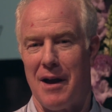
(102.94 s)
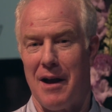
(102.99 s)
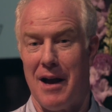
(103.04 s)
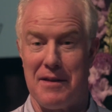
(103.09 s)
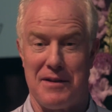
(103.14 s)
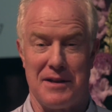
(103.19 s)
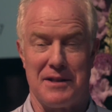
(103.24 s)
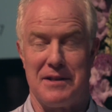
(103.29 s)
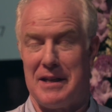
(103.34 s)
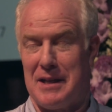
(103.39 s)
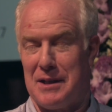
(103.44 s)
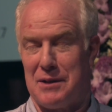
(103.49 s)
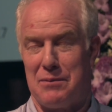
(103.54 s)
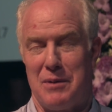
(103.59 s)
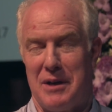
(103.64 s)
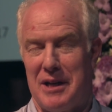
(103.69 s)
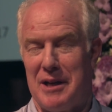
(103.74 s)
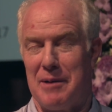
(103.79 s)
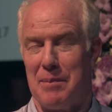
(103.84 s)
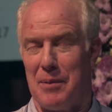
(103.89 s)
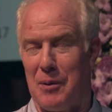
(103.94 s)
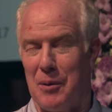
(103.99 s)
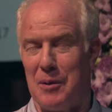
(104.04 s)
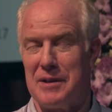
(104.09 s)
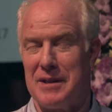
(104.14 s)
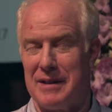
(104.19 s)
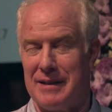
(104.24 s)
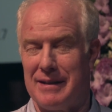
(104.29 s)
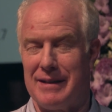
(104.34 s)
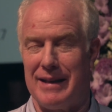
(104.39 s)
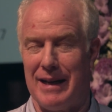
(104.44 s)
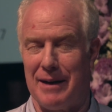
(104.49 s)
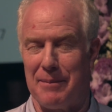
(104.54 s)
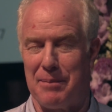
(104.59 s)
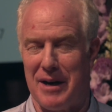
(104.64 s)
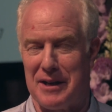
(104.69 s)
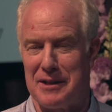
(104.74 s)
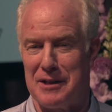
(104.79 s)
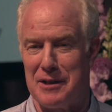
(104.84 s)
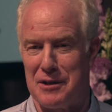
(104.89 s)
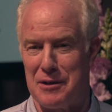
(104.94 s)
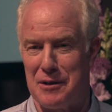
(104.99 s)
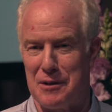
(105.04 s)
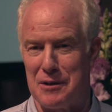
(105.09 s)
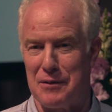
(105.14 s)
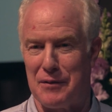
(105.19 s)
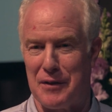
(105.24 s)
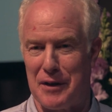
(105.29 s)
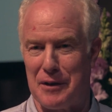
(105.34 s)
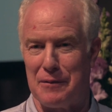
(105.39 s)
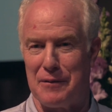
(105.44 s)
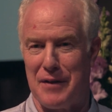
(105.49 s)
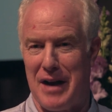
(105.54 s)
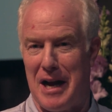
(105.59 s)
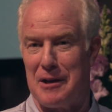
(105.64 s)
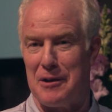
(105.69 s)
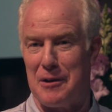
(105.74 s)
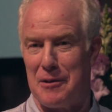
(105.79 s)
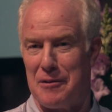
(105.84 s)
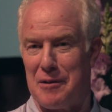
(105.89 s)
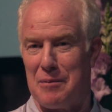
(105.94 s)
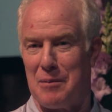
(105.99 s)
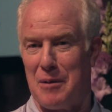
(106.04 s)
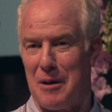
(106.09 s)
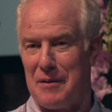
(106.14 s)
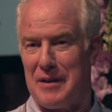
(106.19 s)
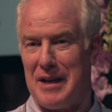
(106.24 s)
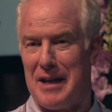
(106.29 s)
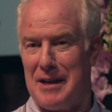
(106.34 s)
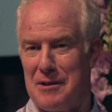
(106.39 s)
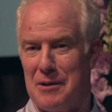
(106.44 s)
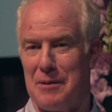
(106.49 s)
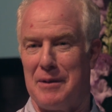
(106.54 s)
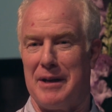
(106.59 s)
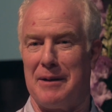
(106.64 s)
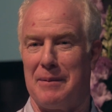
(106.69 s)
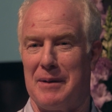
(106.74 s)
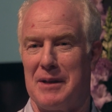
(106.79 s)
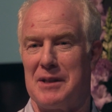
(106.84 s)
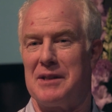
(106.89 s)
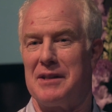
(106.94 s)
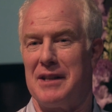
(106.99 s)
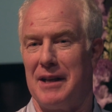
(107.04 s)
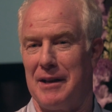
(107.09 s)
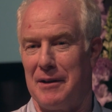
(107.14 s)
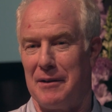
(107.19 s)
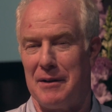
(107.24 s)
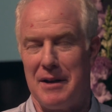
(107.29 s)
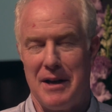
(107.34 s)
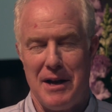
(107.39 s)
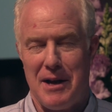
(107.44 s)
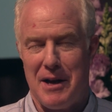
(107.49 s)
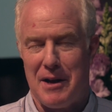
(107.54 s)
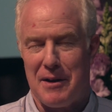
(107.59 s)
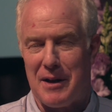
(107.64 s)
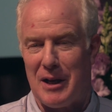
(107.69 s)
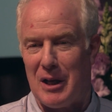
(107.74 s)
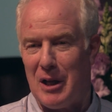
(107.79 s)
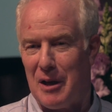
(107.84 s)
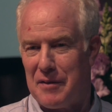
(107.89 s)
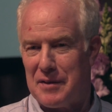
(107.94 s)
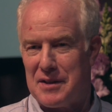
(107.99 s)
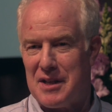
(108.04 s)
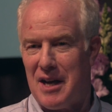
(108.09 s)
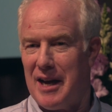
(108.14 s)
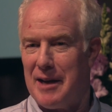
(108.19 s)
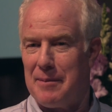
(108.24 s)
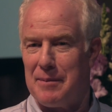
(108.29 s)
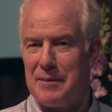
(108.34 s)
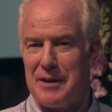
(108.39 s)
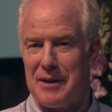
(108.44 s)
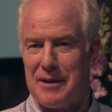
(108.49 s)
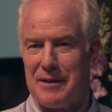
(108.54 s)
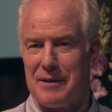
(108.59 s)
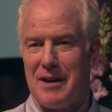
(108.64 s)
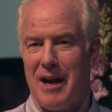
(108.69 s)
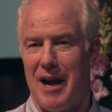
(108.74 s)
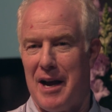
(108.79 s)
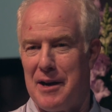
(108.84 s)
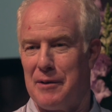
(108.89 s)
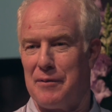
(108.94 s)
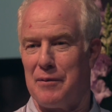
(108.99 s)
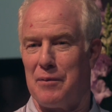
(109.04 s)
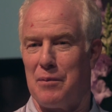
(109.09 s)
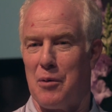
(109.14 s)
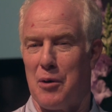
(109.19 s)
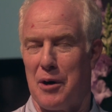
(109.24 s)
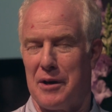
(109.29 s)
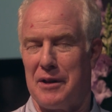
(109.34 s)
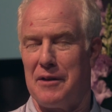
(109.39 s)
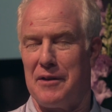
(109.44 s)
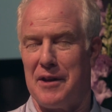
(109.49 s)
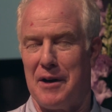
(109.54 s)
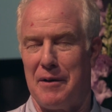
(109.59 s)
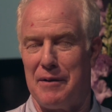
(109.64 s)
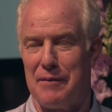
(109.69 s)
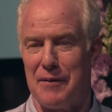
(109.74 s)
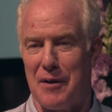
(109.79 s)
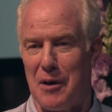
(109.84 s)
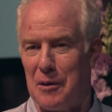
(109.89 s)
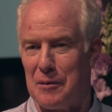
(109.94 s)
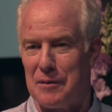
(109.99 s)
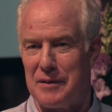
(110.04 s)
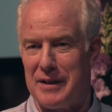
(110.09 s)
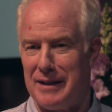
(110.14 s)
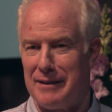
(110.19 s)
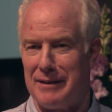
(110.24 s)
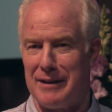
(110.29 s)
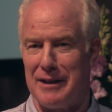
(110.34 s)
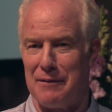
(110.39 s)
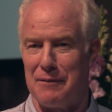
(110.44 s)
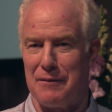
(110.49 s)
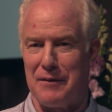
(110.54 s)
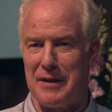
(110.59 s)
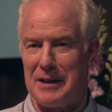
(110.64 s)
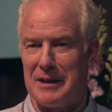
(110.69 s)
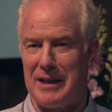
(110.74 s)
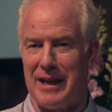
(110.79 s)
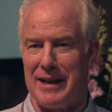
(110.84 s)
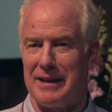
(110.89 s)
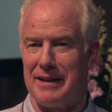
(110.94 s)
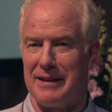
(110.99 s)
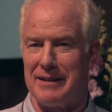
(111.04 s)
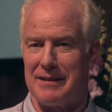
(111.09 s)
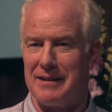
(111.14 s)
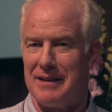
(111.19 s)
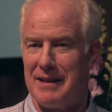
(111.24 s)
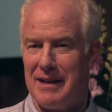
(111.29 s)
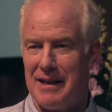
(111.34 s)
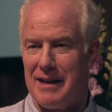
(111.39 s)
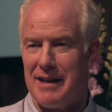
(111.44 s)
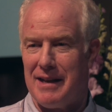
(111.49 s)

I just think it's really important that practitioners feel valued in what they're doing, because a lot of the time the kind of work that they're involved in can feel like it